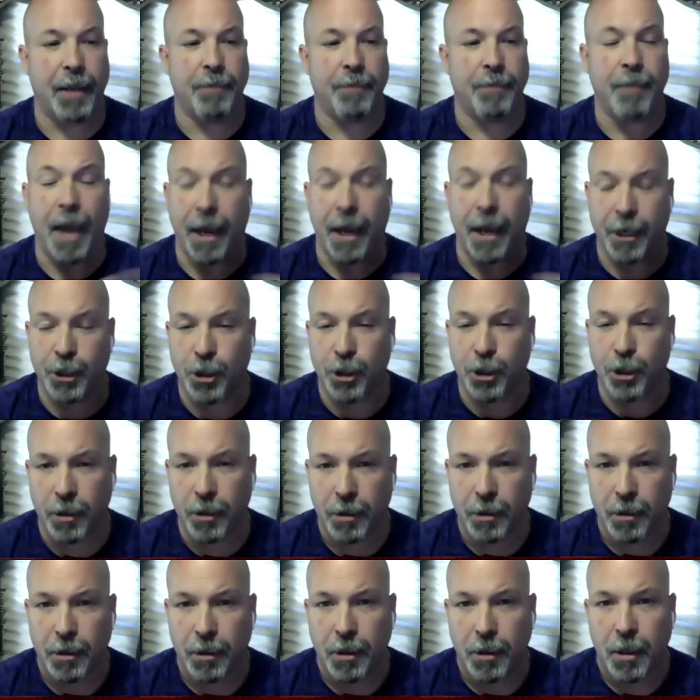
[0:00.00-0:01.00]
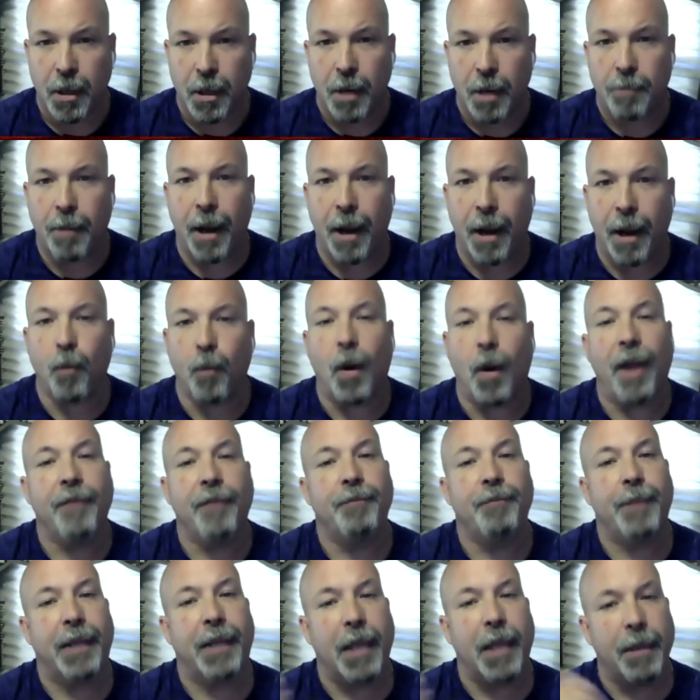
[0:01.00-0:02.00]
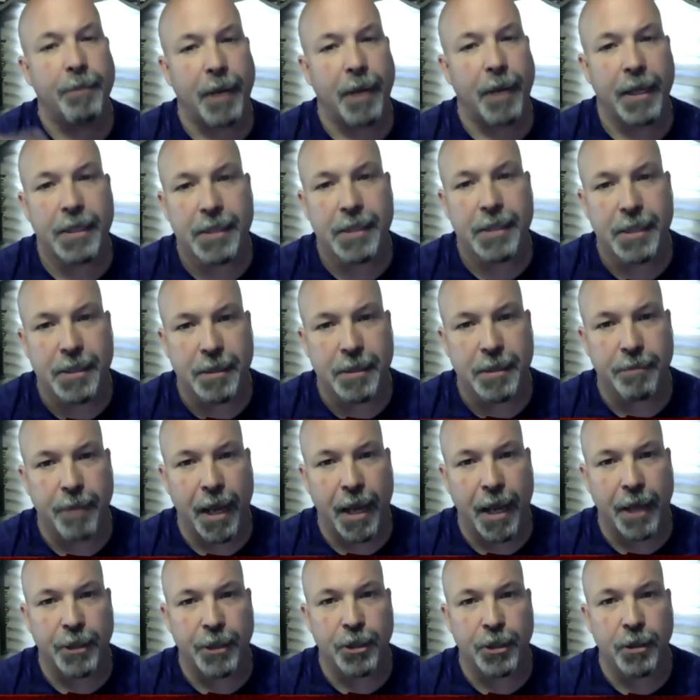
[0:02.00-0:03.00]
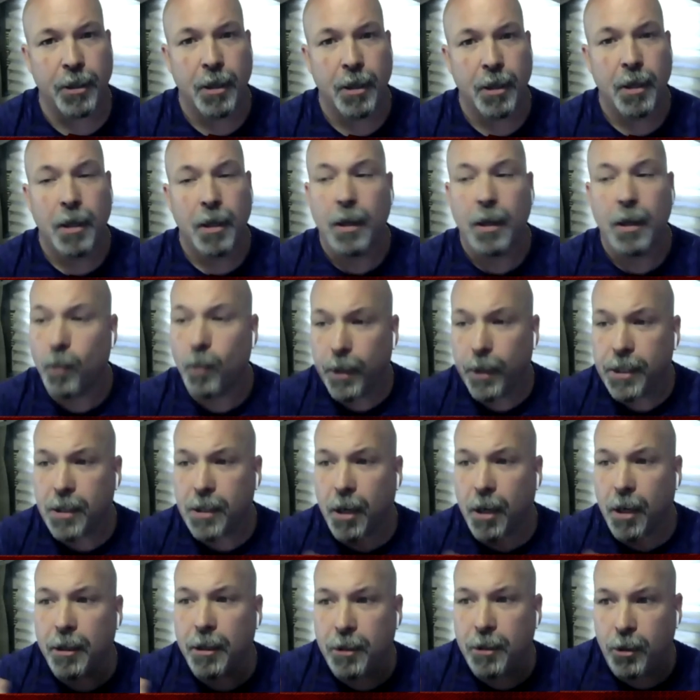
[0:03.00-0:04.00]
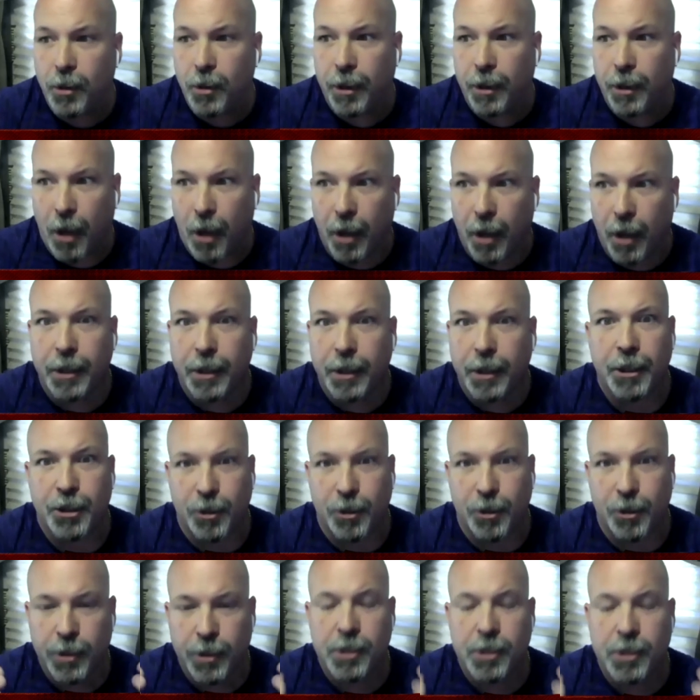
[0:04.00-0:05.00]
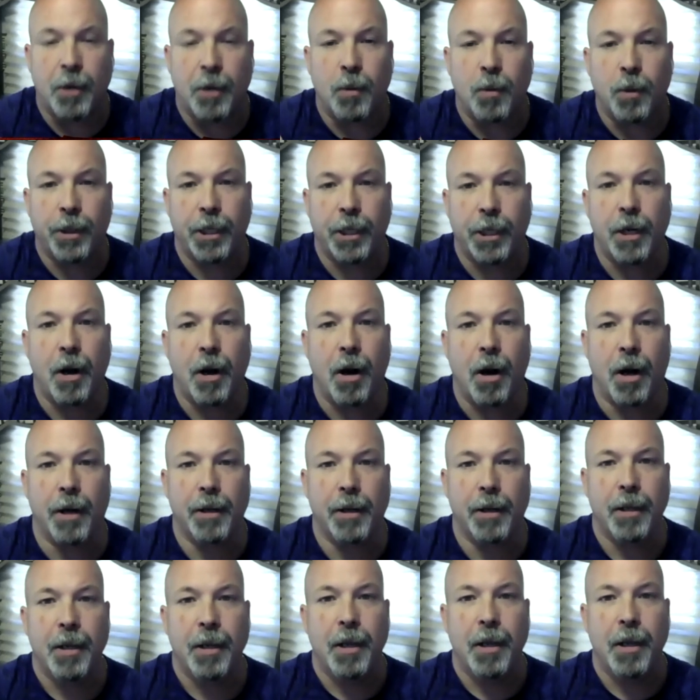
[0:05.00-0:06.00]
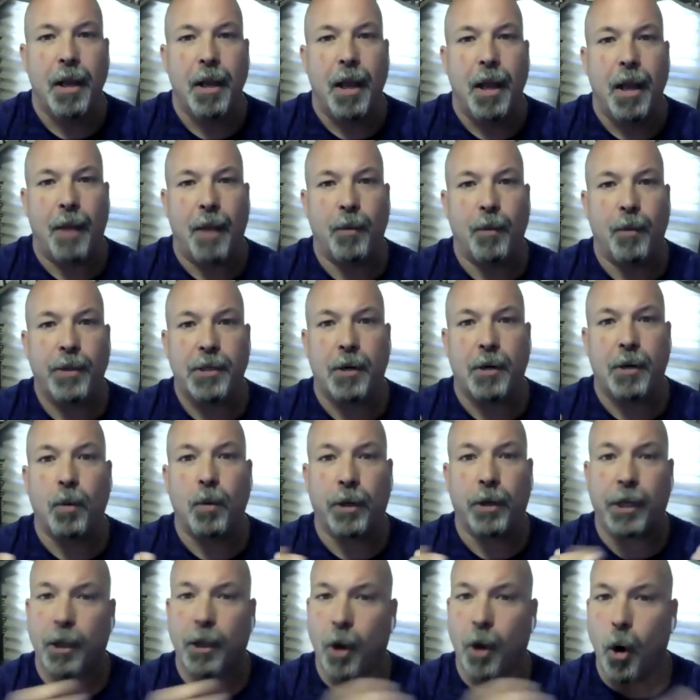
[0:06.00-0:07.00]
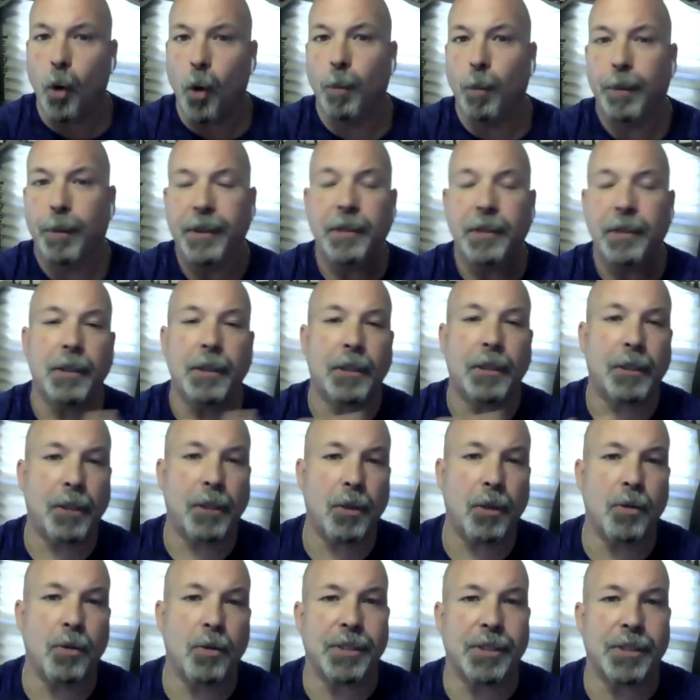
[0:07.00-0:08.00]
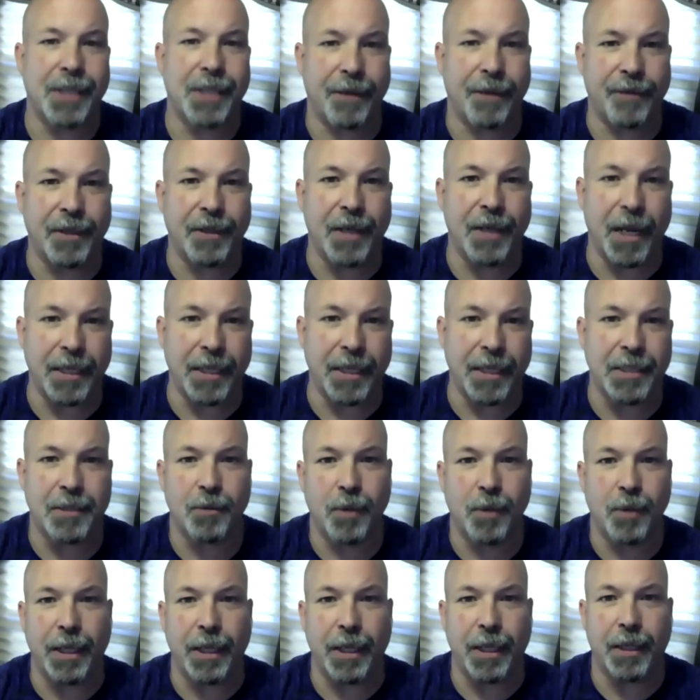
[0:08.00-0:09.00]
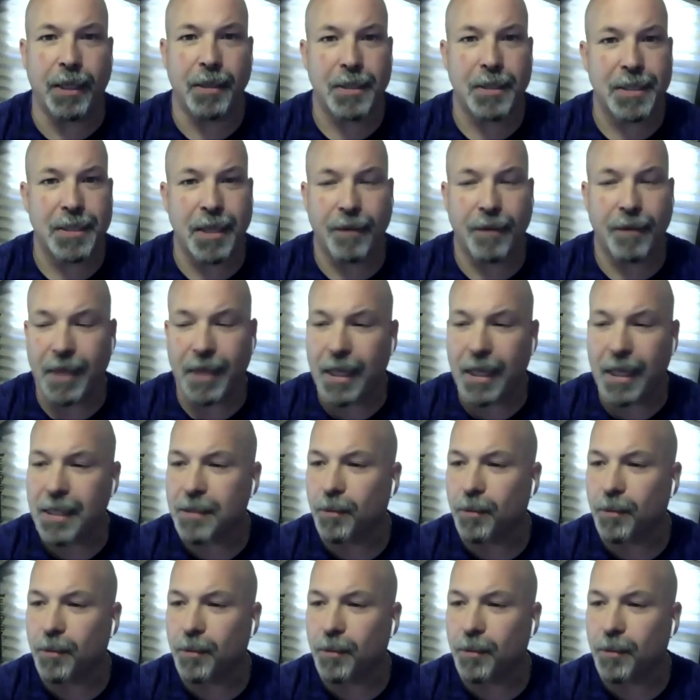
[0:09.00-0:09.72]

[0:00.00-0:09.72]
manager. My wife became my assistant manager, and we started doing our condition. We started working hard, and we started working open to close seven nights a week, seven days a